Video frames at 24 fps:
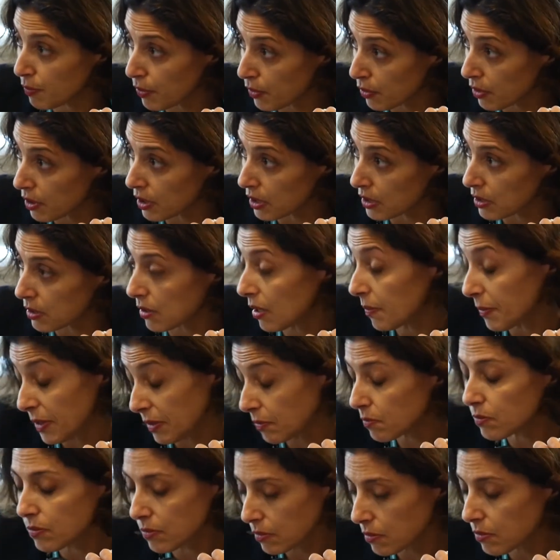both at
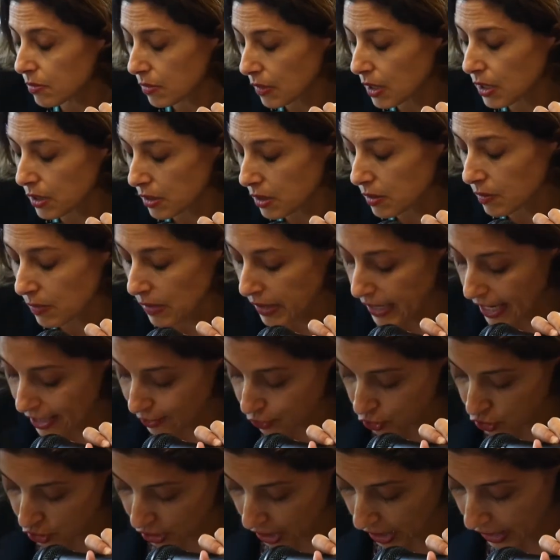the
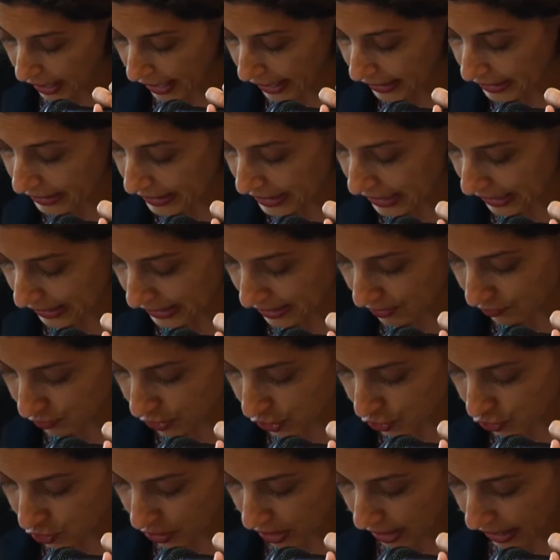national and at a
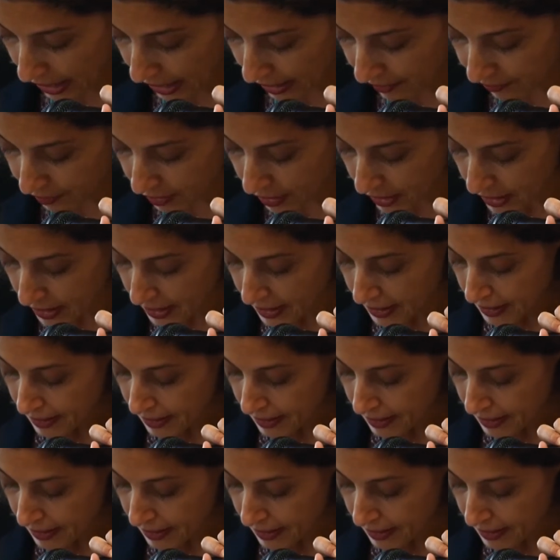regional level.